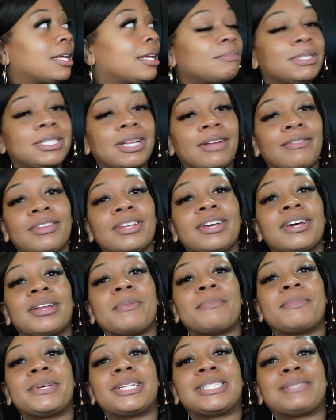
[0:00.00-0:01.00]
Definitely
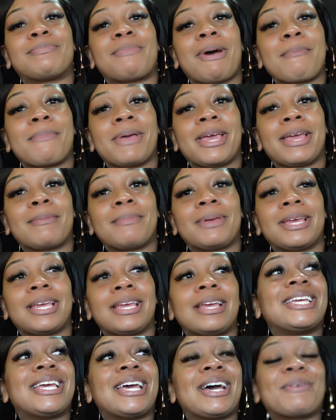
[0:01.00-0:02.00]
gonna miss my baby.
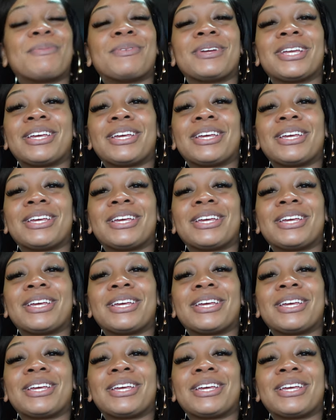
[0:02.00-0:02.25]
Yeah, we're